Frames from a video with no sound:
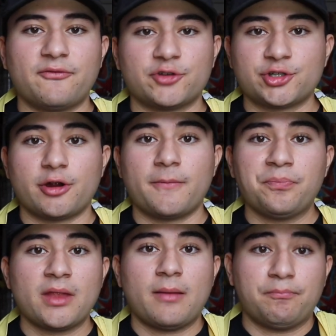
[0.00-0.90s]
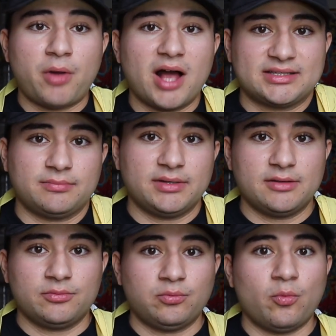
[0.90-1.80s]
for sure,
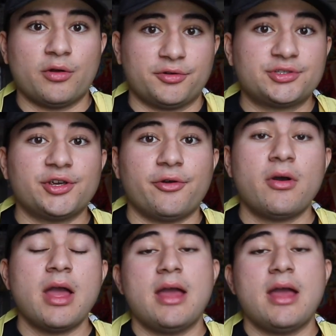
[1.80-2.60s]
possibly 1 or 2.